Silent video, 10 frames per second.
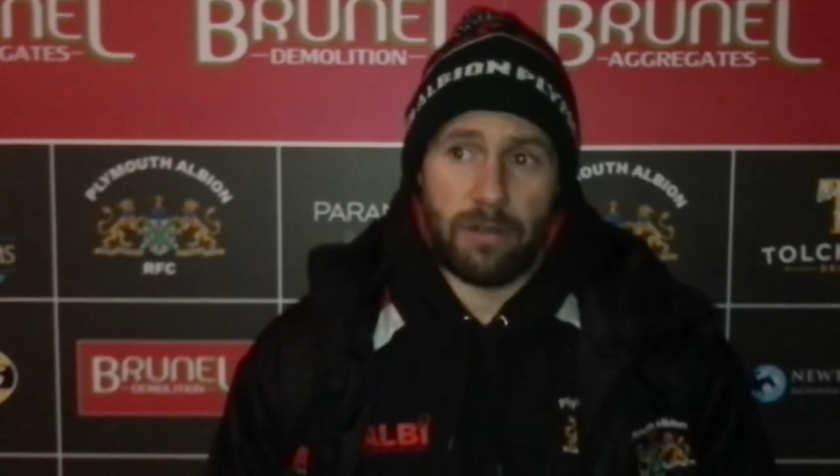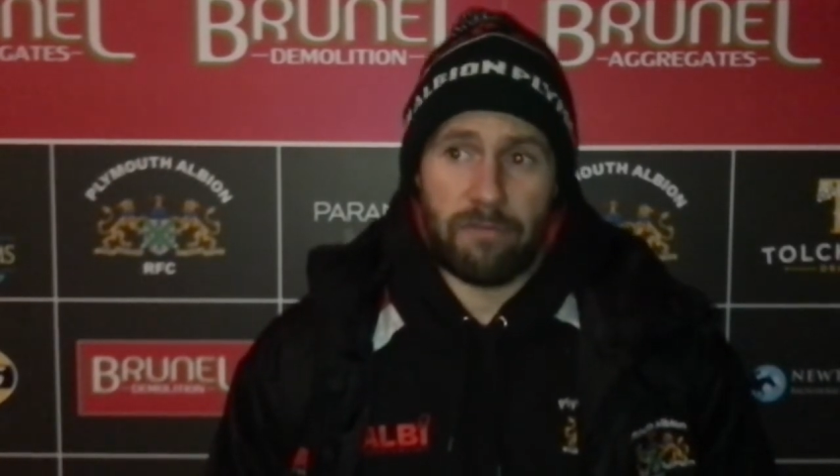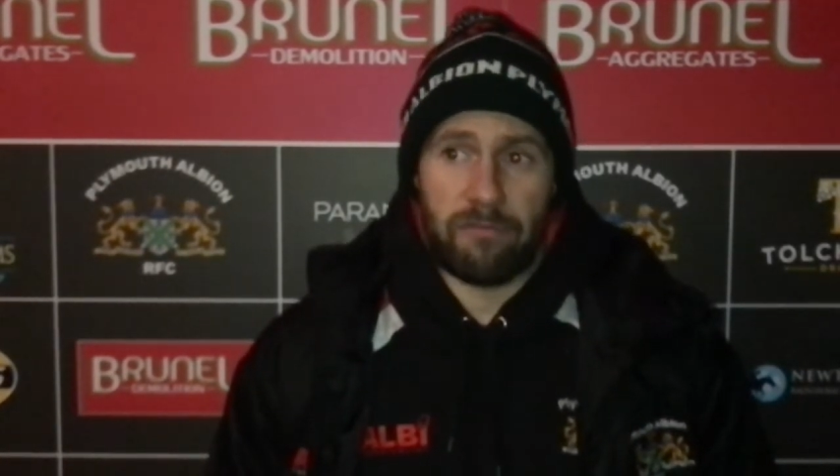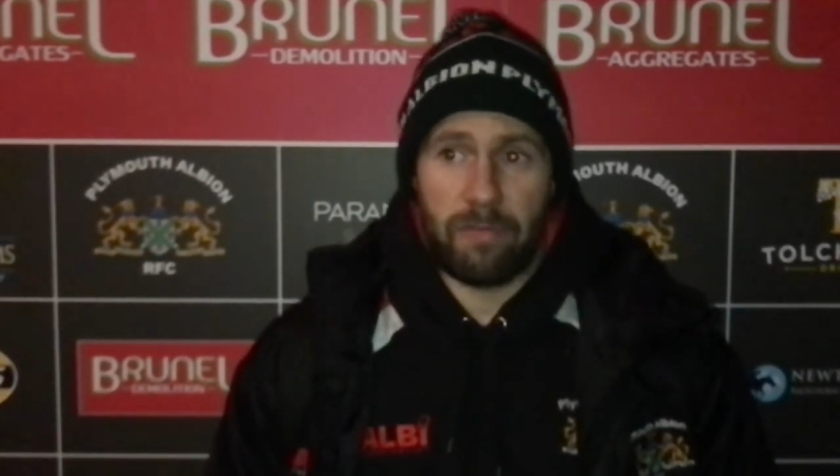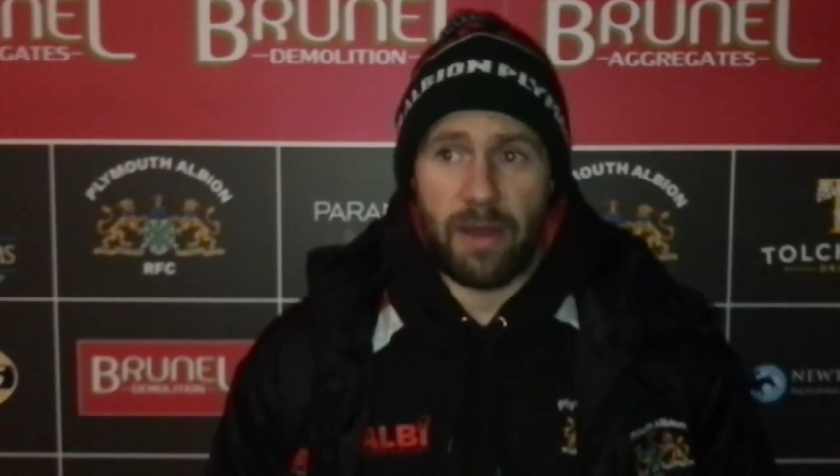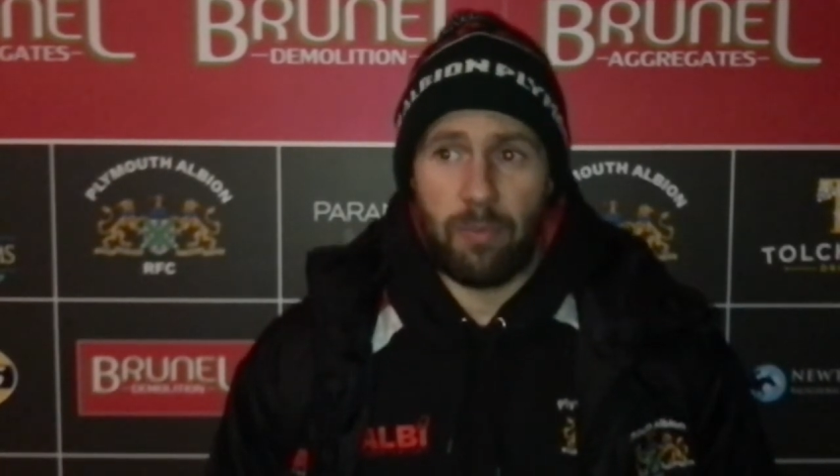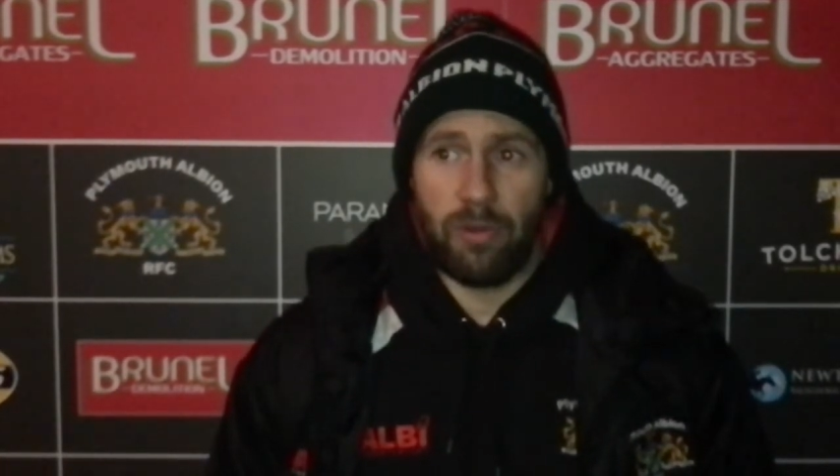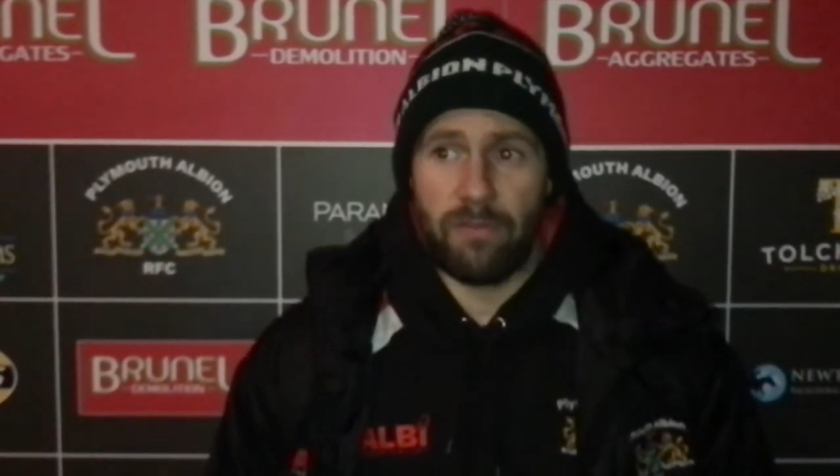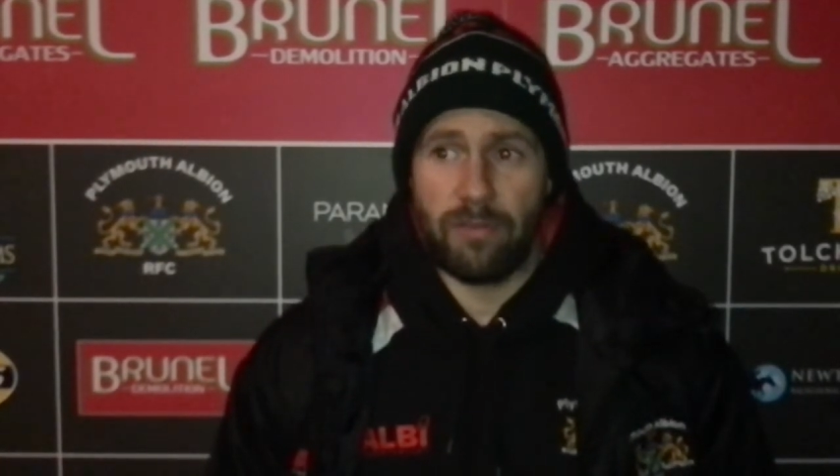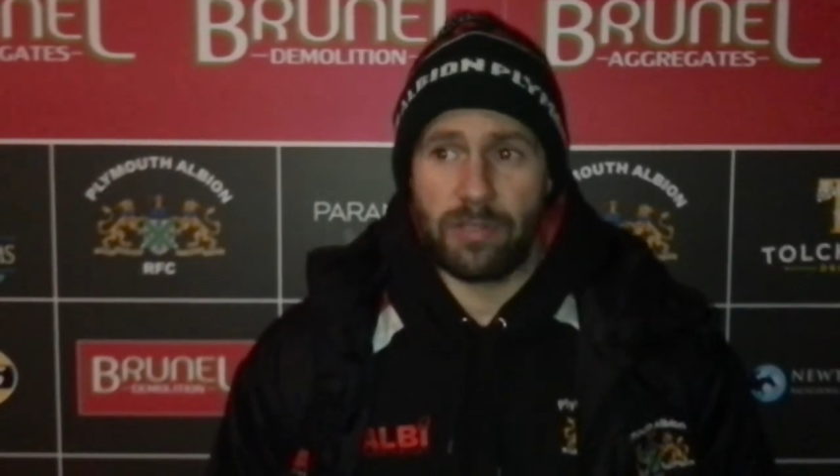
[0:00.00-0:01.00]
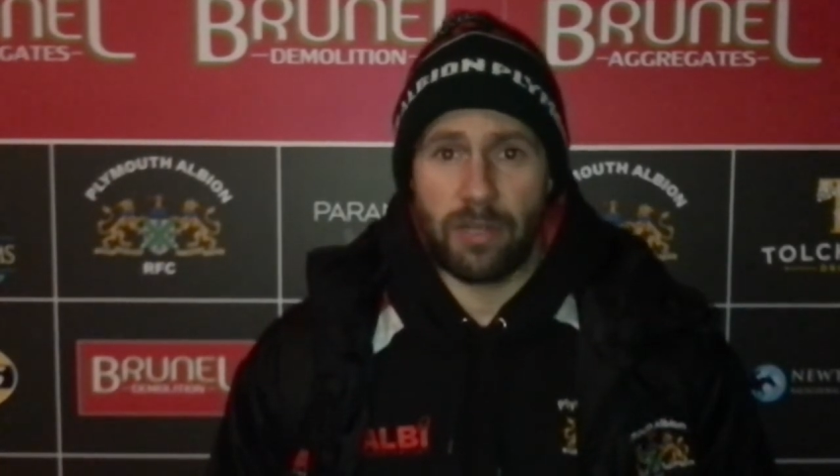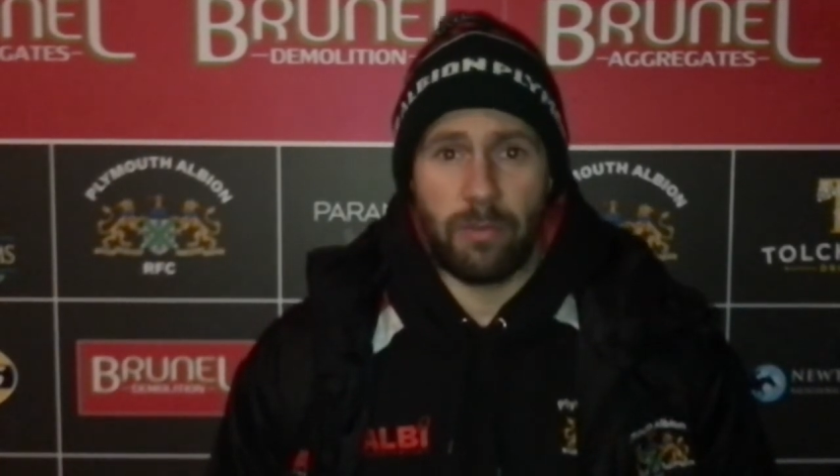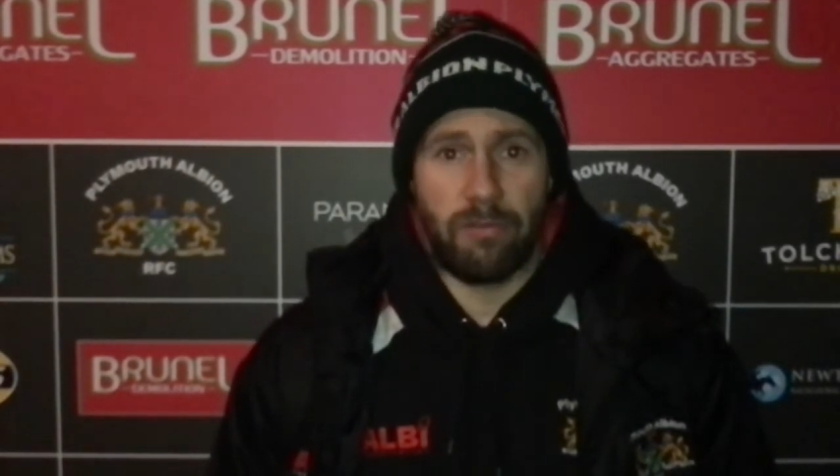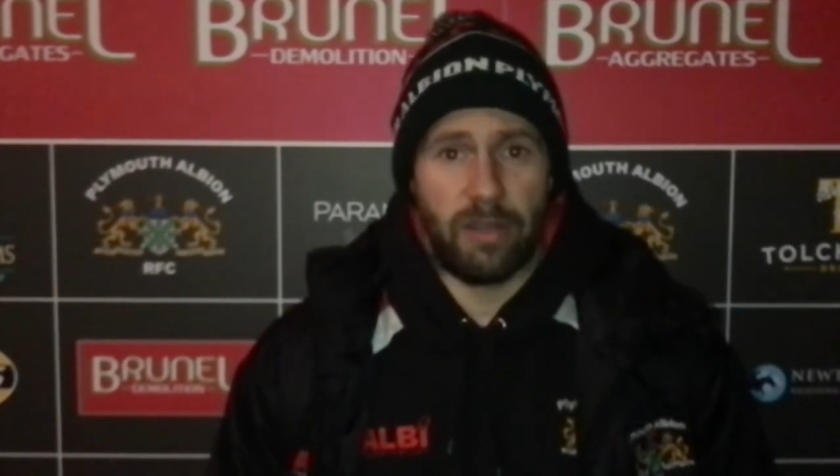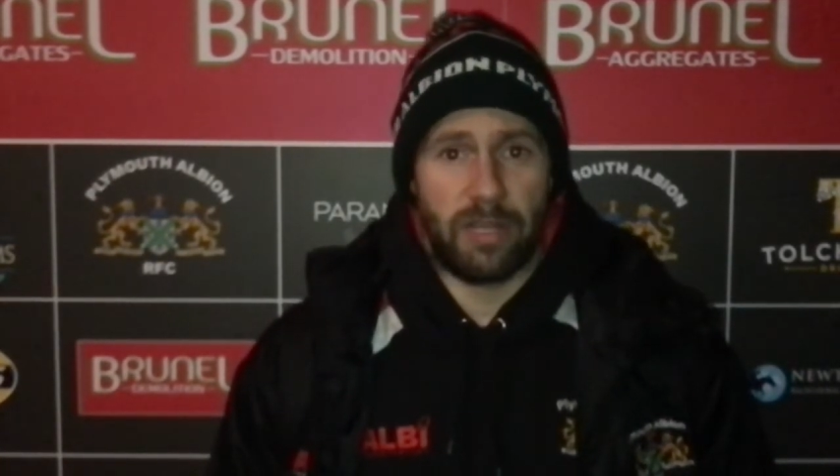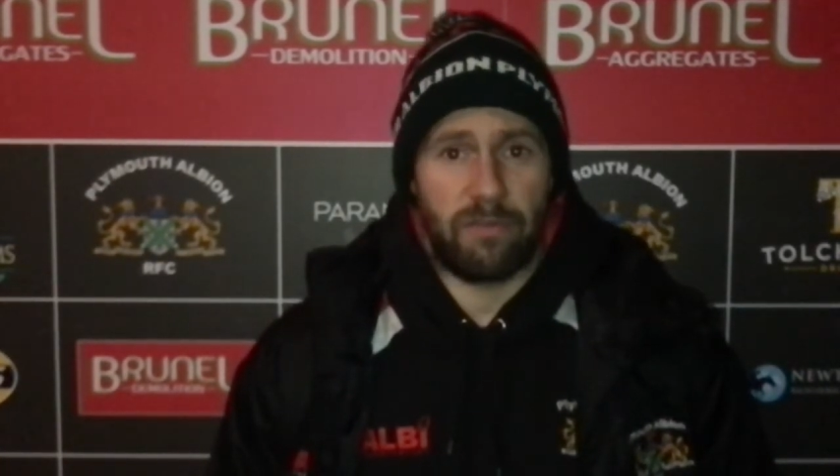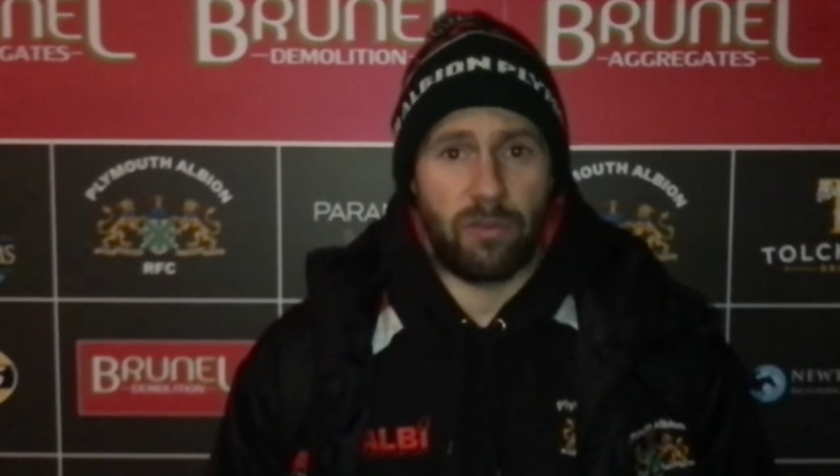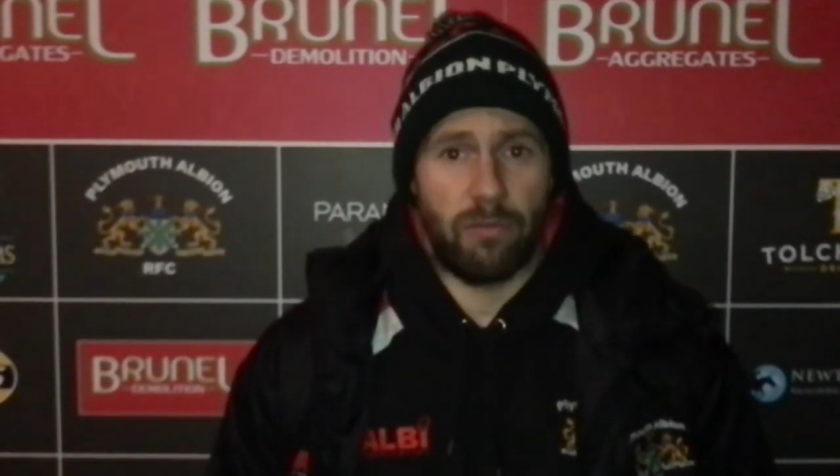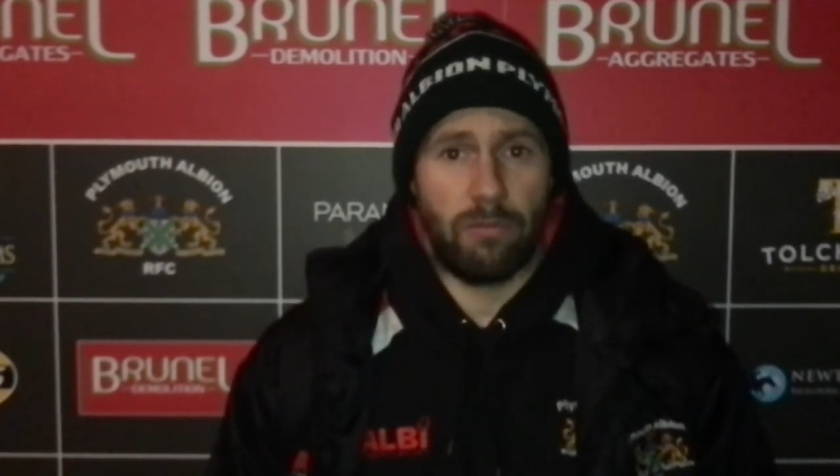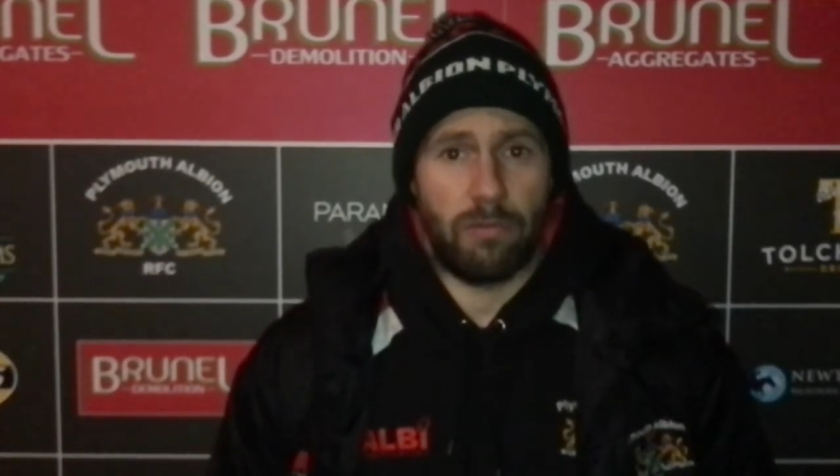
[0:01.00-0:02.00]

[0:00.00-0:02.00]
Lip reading: from that point of view, it's going to be really difficult,